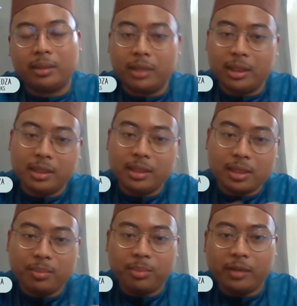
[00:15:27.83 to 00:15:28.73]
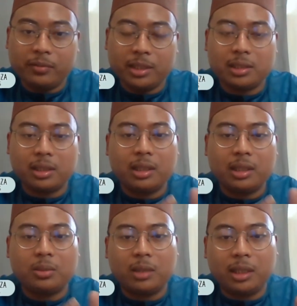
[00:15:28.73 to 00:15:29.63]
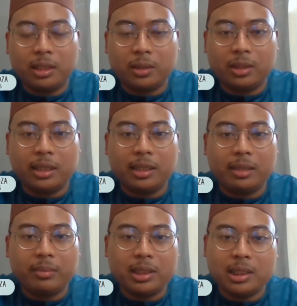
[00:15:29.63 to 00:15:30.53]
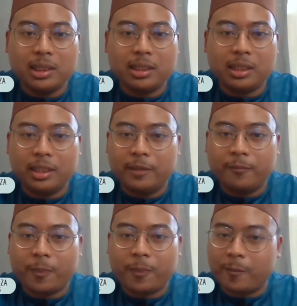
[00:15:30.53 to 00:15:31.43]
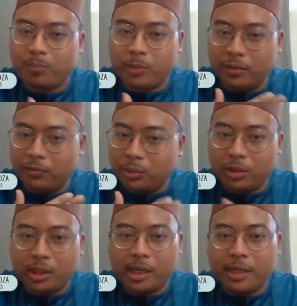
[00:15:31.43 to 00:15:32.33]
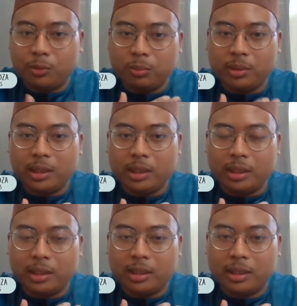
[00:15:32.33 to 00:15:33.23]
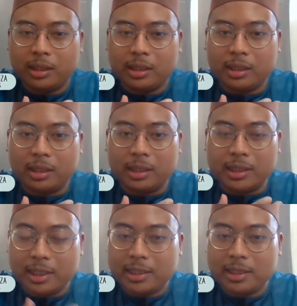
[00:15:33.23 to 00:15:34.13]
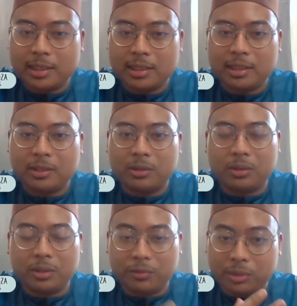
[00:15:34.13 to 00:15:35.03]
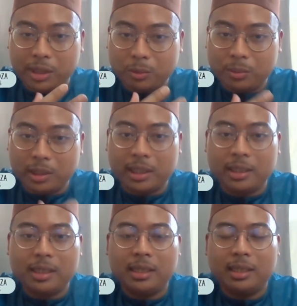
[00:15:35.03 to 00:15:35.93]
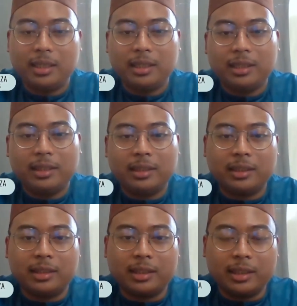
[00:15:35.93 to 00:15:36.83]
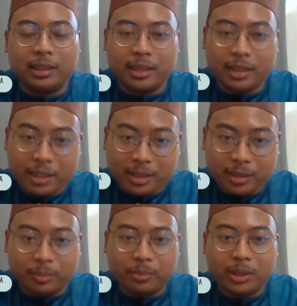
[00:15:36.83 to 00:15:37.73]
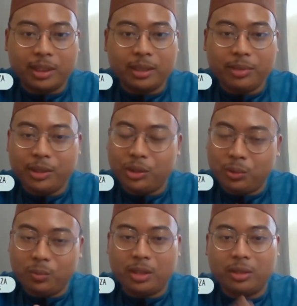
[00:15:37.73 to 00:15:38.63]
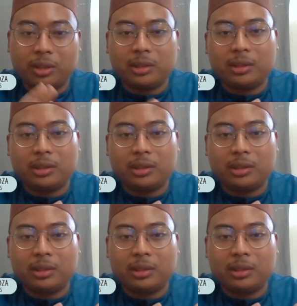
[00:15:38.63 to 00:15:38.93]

But in a separate verse, Allah Subhanahu wa Ta'ala mentions, if you try to be just, or if you try to be adil in polygamy, you will